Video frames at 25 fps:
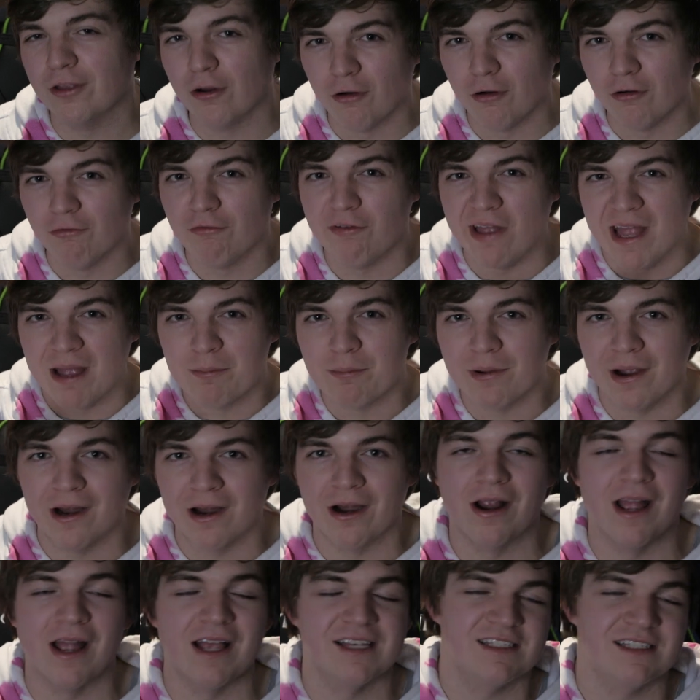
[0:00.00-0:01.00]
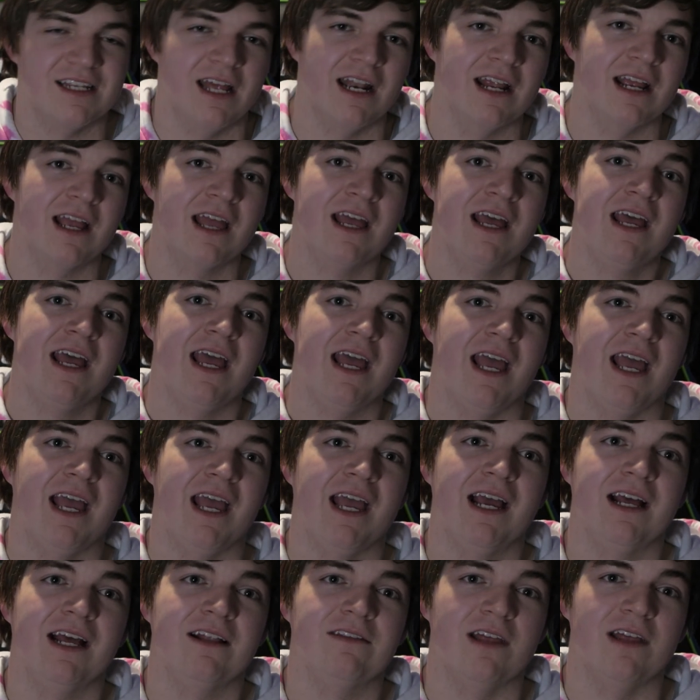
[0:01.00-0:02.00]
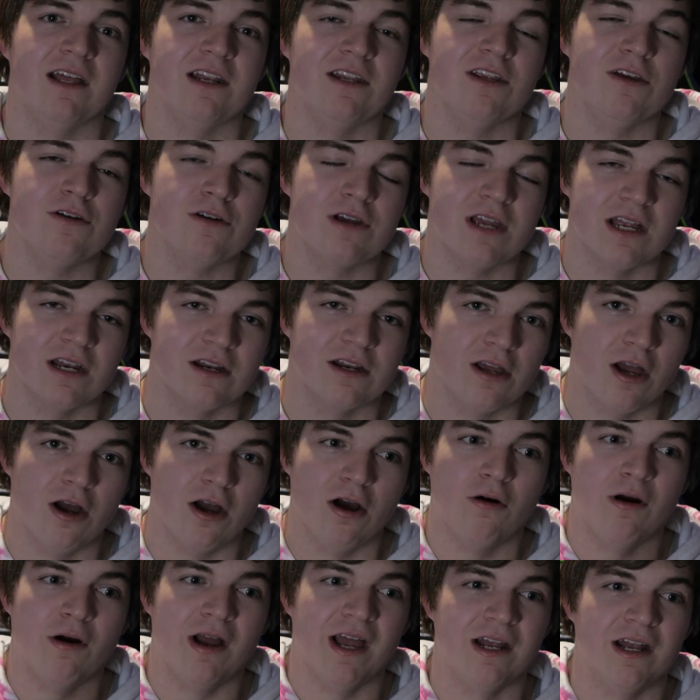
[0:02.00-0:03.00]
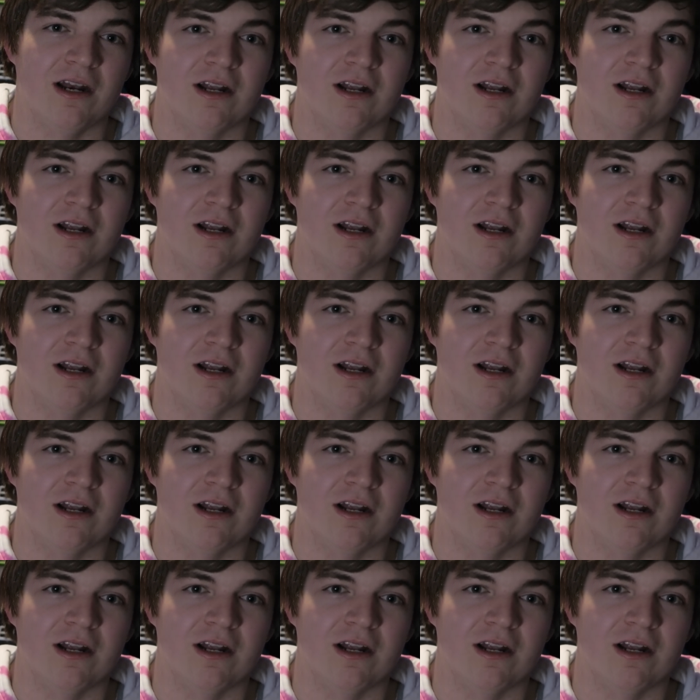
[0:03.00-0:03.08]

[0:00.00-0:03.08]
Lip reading: whole vampire aesthetic, and then you can go and